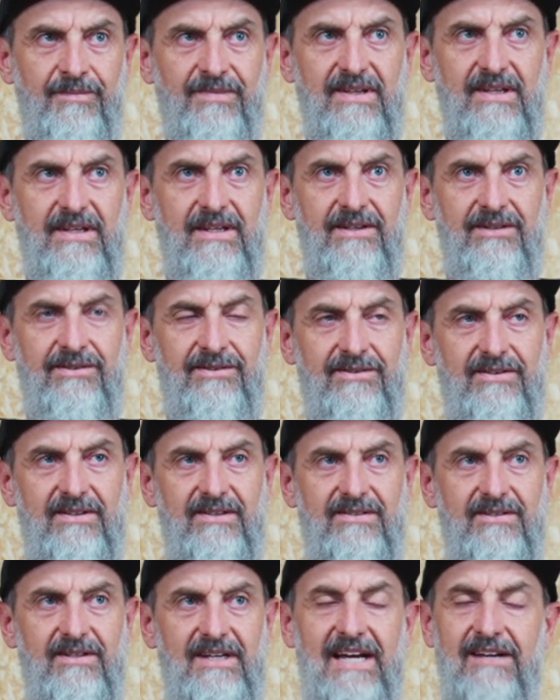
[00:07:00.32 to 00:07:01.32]
is
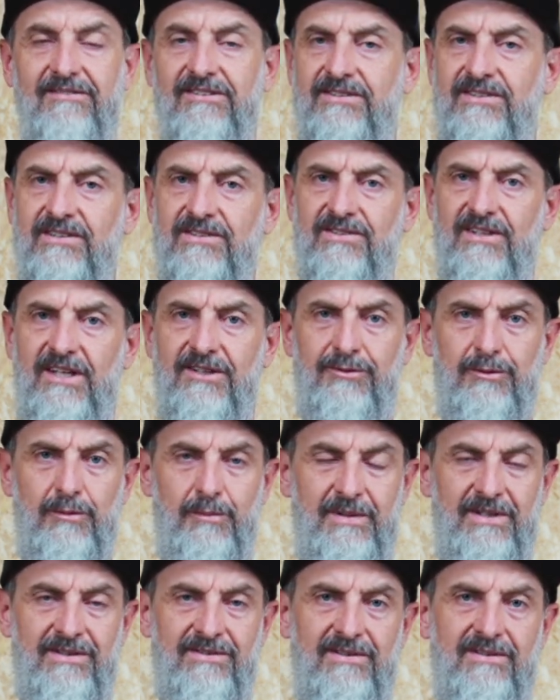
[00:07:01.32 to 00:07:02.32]
to have a successful
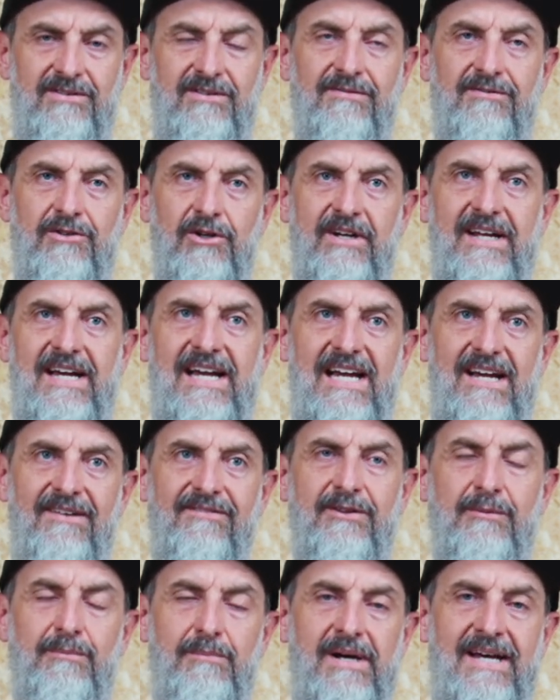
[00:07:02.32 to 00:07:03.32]
business, you've got to
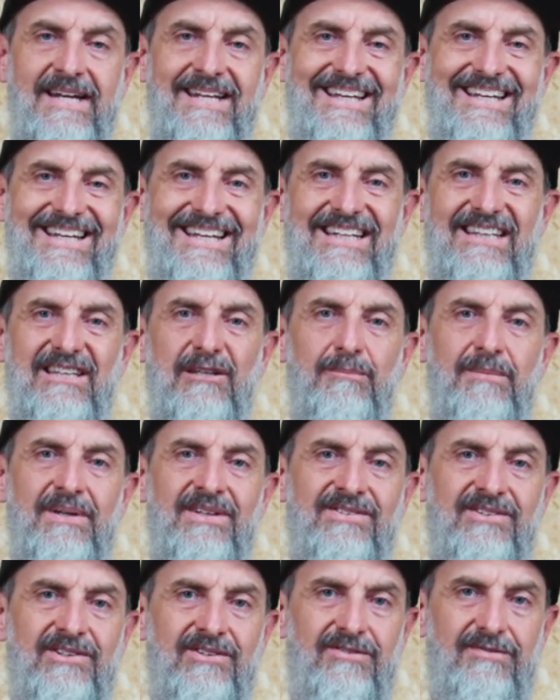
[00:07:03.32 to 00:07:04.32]
have the money in the
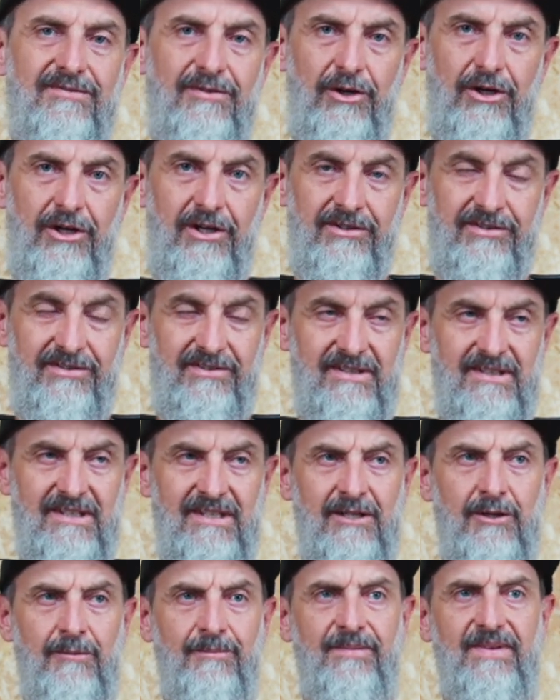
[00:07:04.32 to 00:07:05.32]
business first.
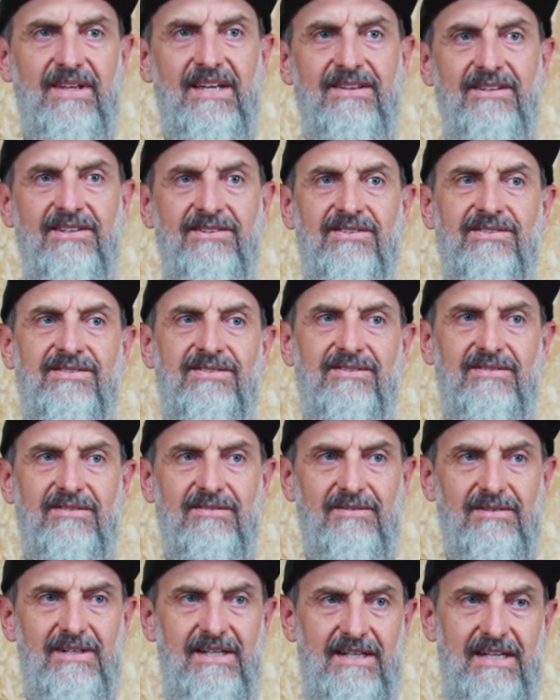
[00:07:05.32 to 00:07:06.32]
And this is
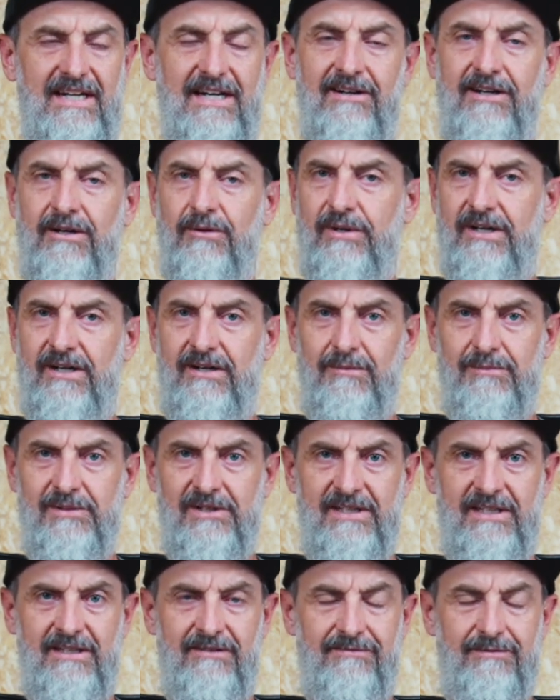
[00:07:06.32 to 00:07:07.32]
an area where I
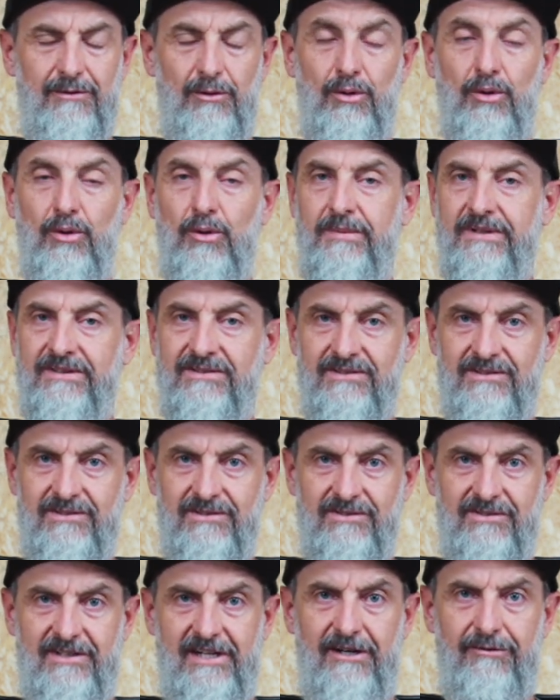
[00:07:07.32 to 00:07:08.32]
believe all
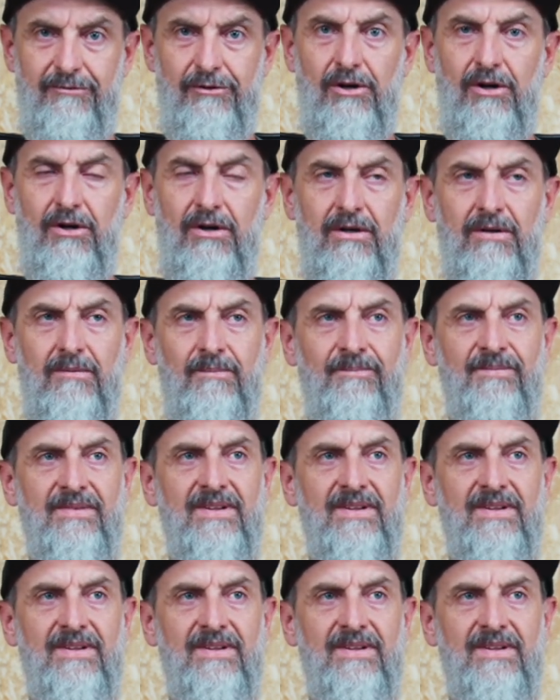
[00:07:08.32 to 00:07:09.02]
businesses go wrong.